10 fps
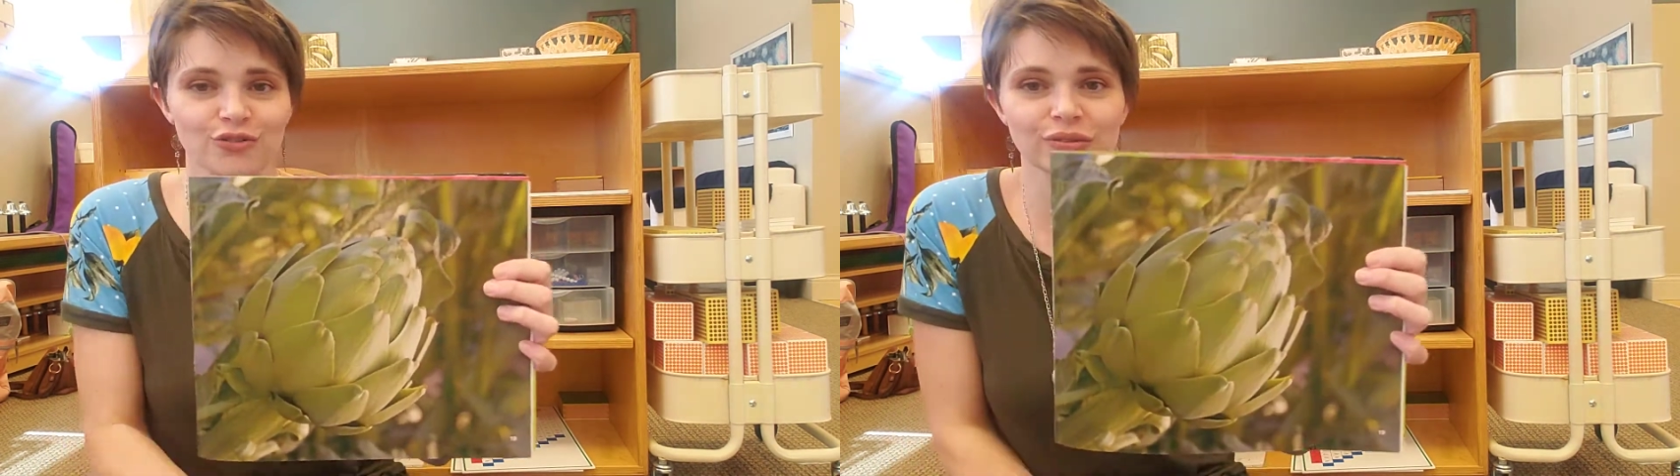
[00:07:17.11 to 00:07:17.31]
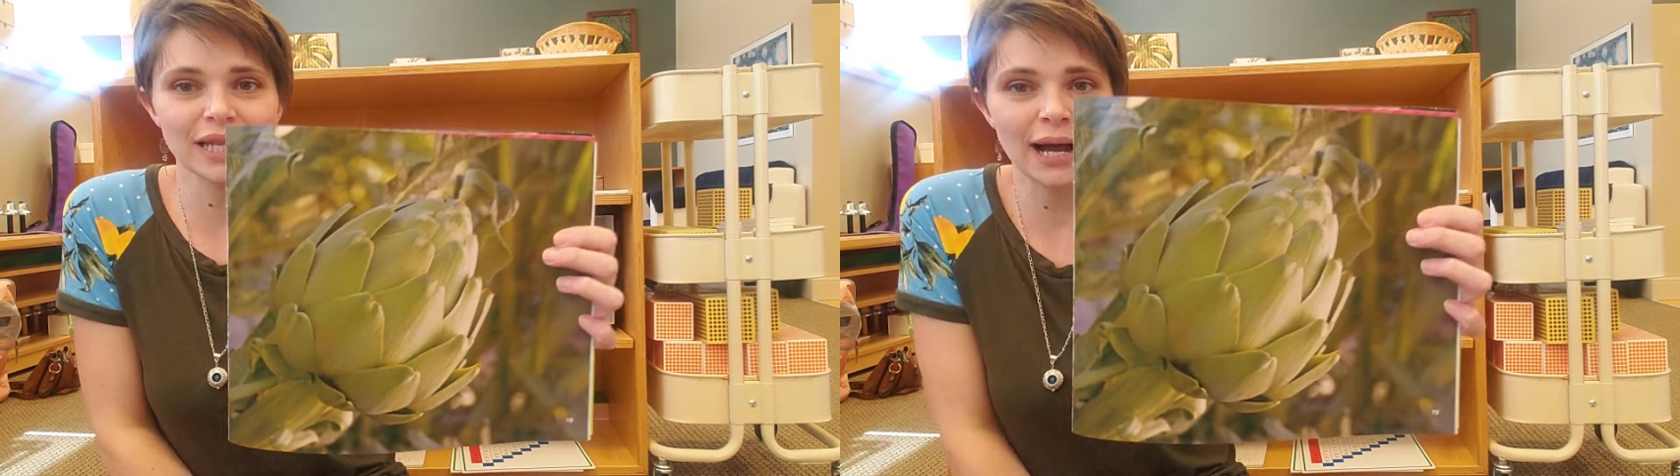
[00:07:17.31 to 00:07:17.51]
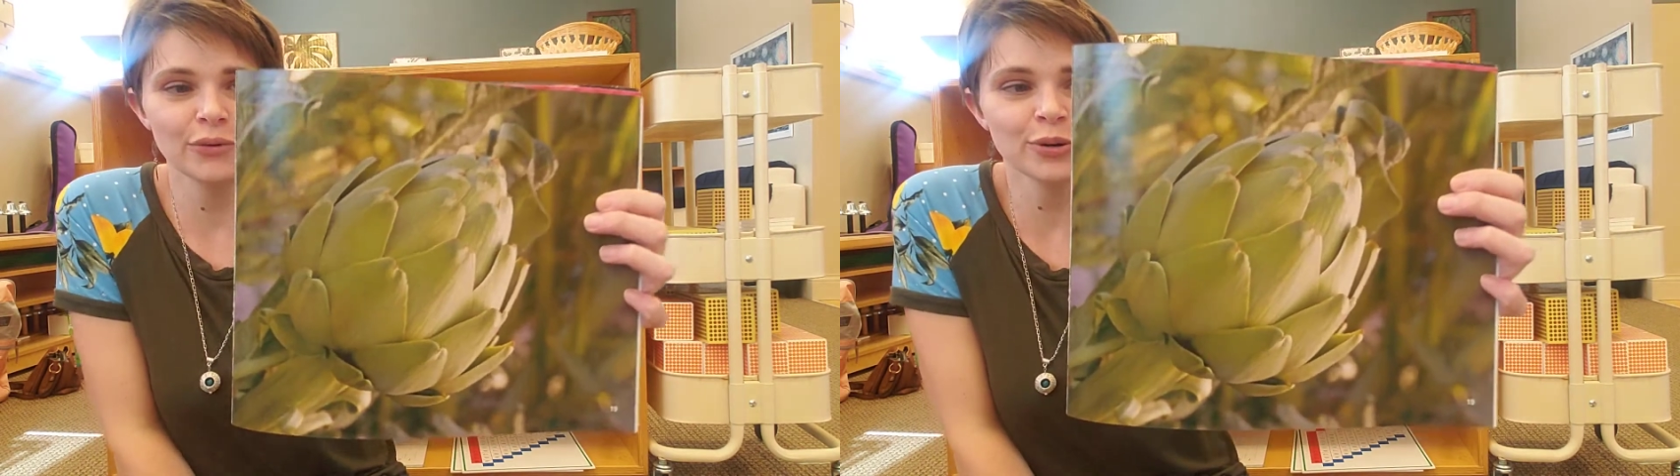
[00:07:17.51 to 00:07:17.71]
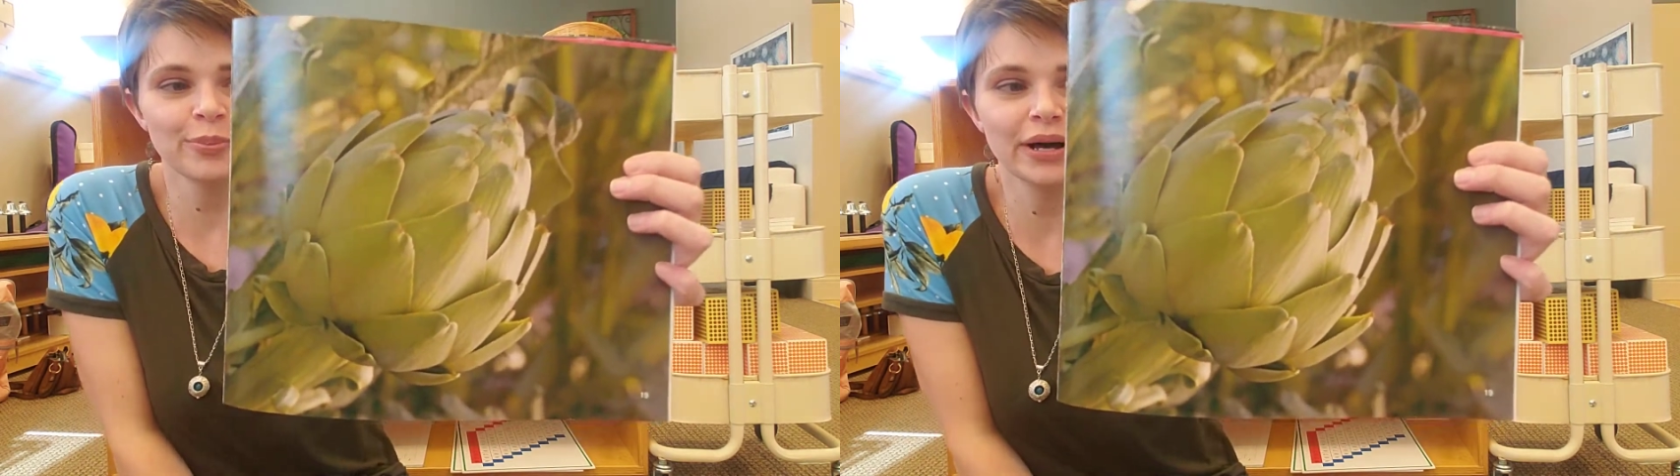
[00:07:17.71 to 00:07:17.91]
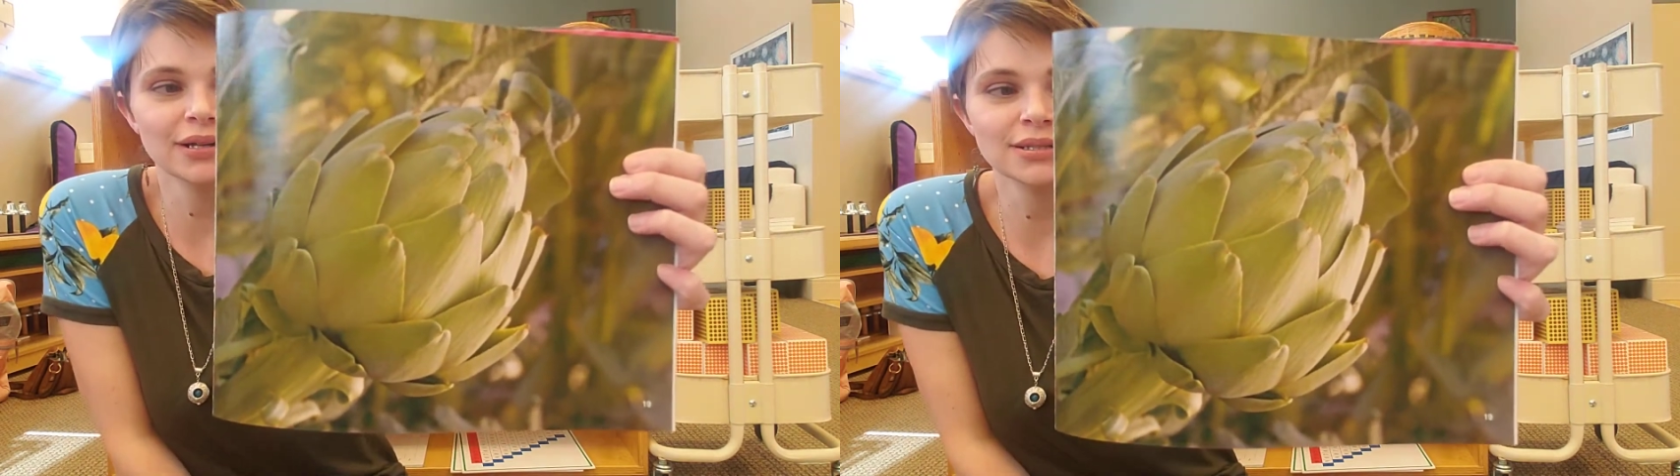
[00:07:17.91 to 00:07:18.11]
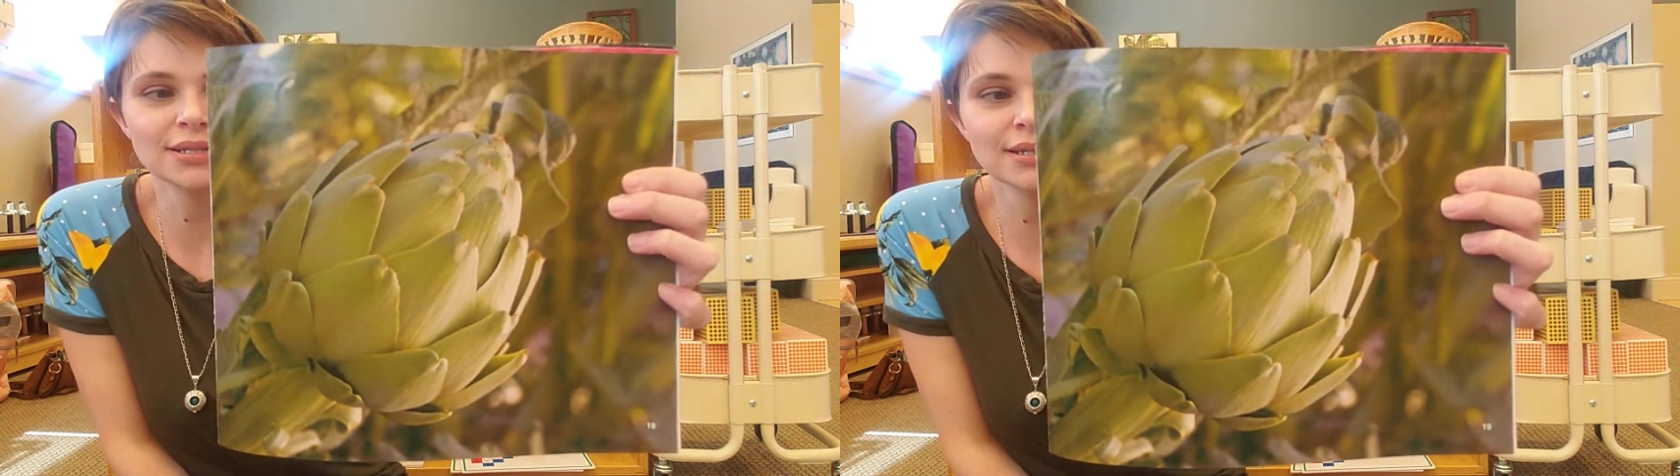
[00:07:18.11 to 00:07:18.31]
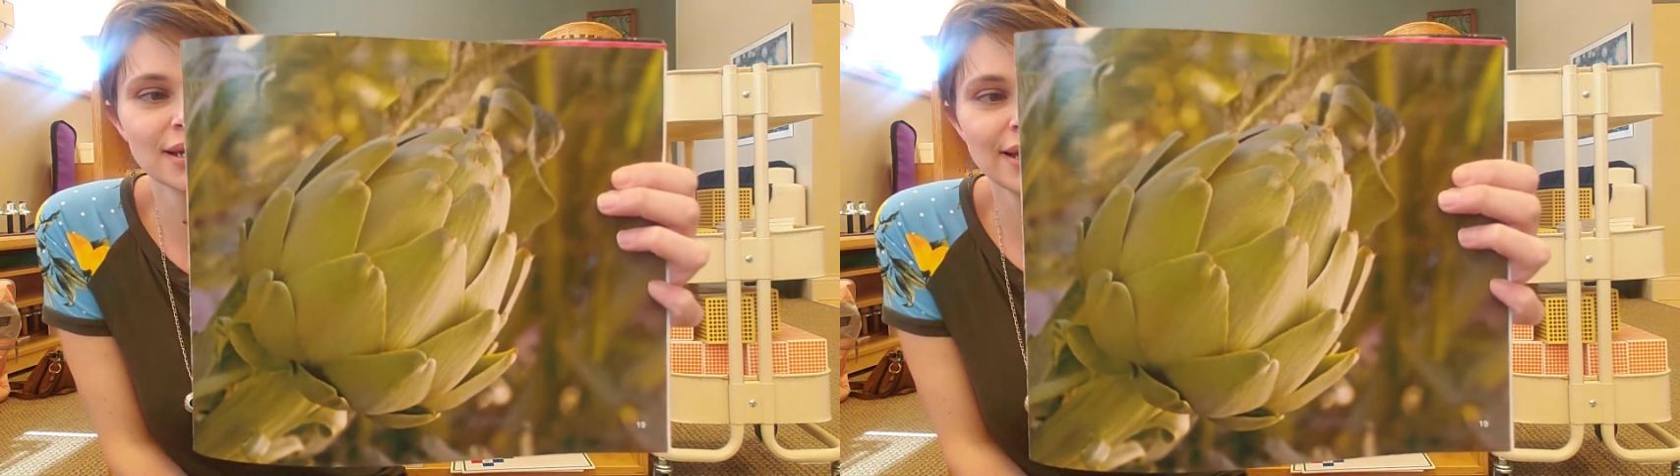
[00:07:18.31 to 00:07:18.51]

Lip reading: flower buds.